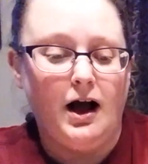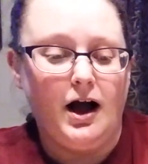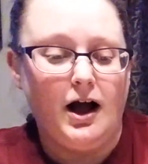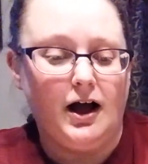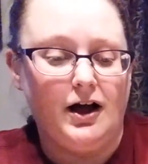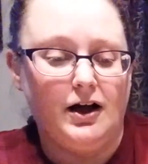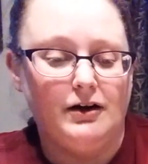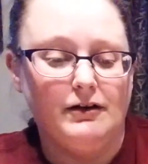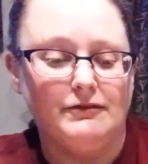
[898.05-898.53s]

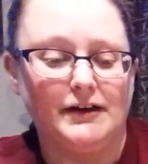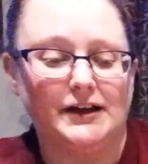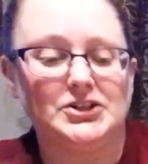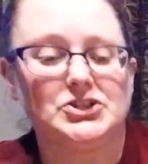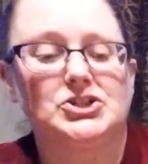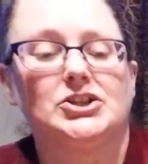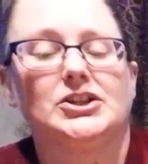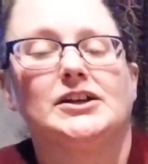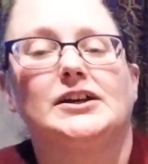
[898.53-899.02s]

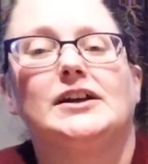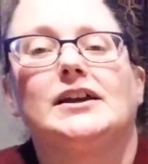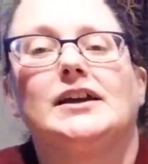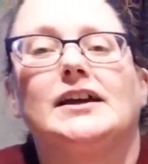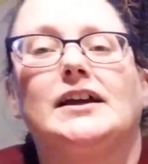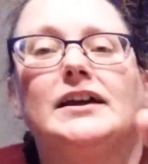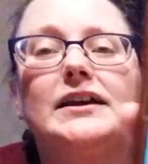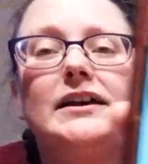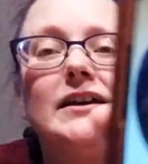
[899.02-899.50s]
eventually
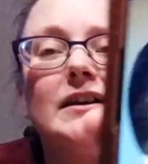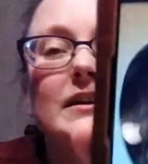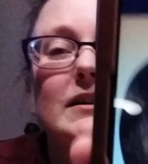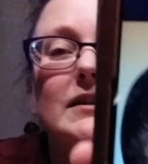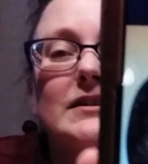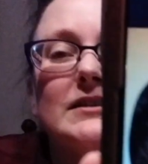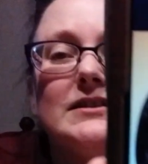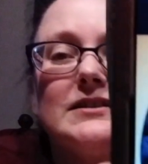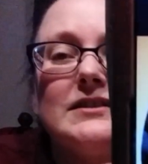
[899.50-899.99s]

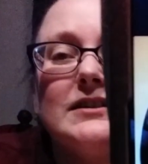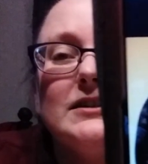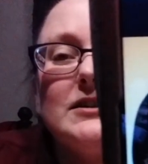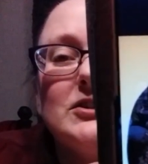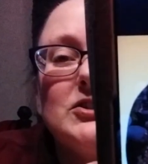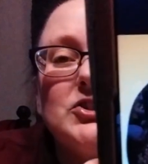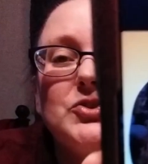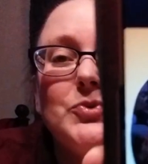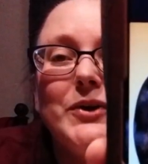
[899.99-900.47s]
is
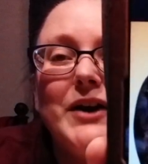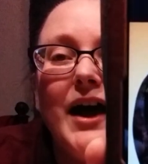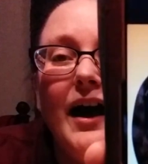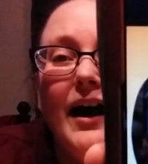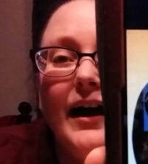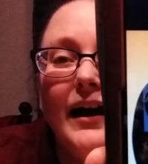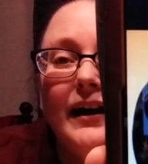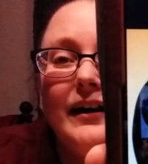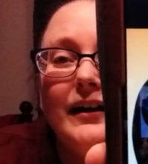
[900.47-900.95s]
do an
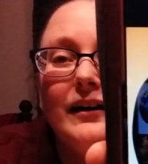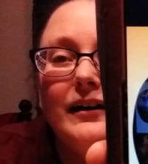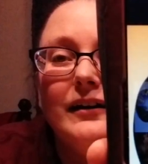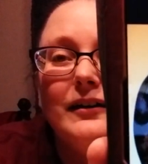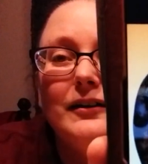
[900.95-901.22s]
egg